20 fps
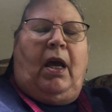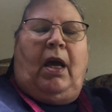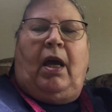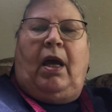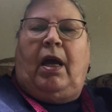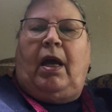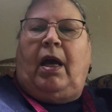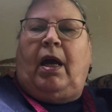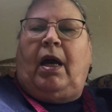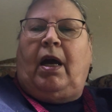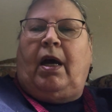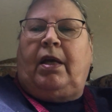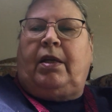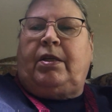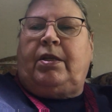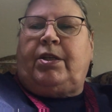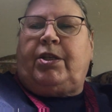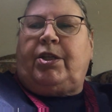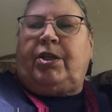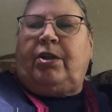
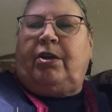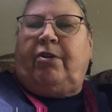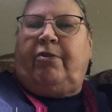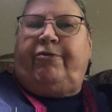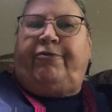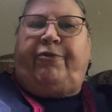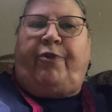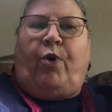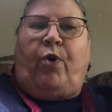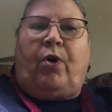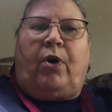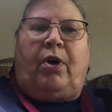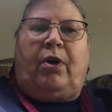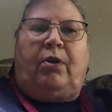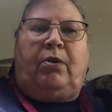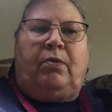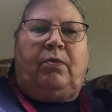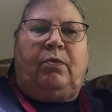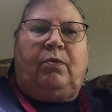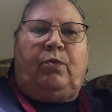And
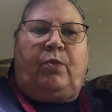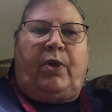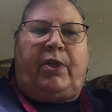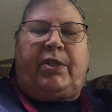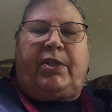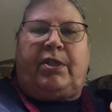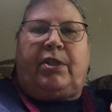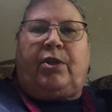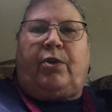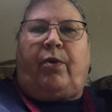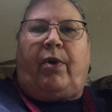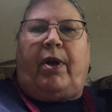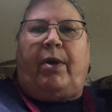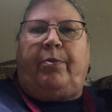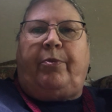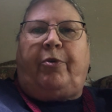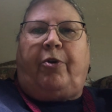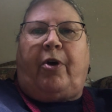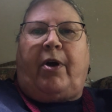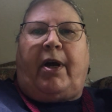four was the
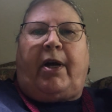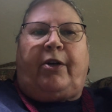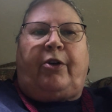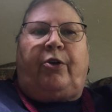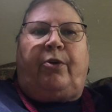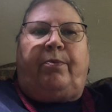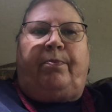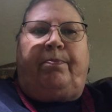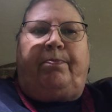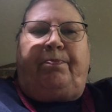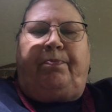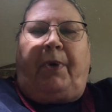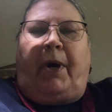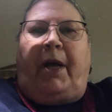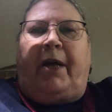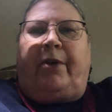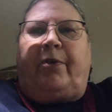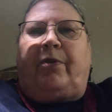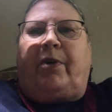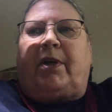graham cracker
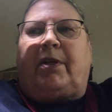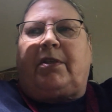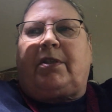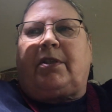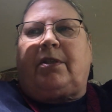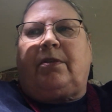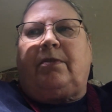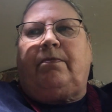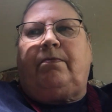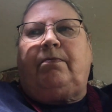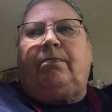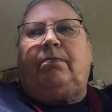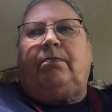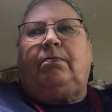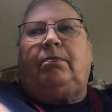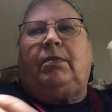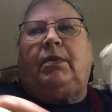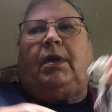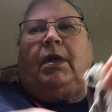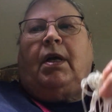pie crust.
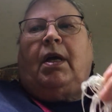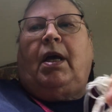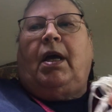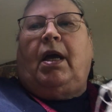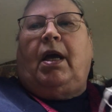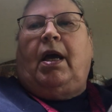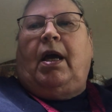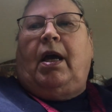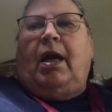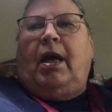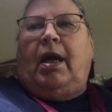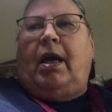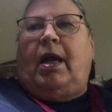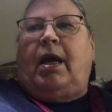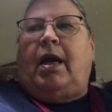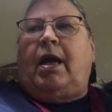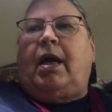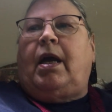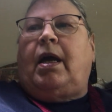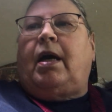
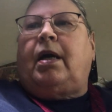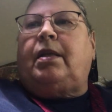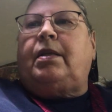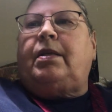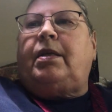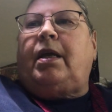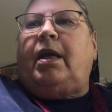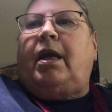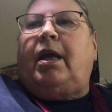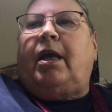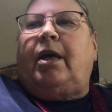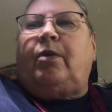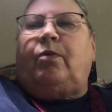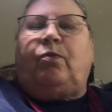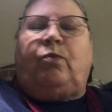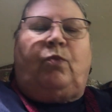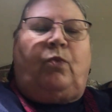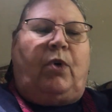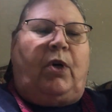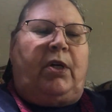And it
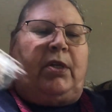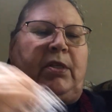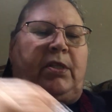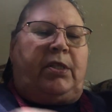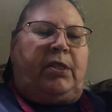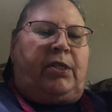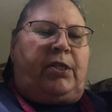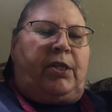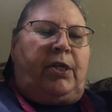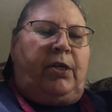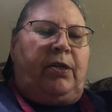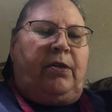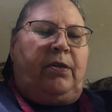was,